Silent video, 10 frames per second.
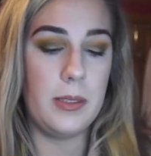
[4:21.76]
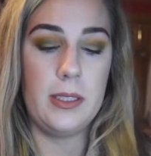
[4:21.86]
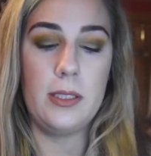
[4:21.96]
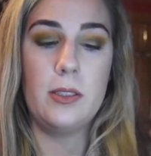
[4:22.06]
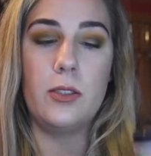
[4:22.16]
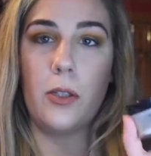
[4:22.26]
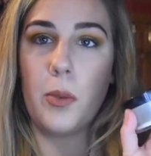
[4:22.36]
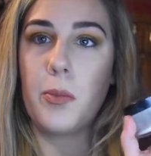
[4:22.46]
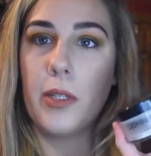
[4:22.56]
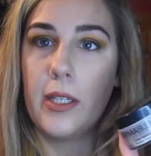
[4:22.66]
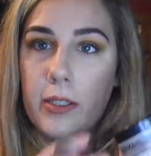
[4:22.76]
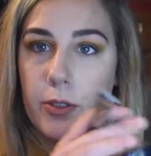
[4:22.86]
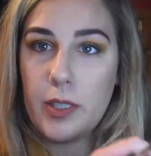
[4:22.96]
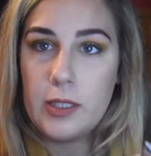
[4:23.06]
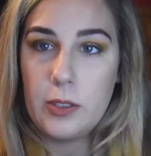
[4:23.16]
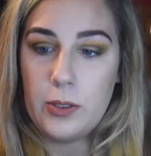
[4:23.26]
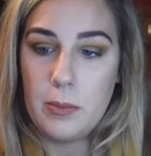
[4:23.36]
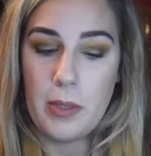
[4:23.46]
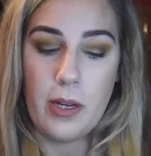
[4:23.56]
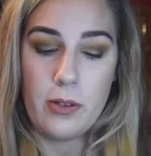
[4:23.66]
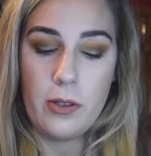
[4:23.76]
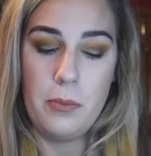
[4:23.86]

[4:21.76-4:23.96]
of this Dermablend translucent powder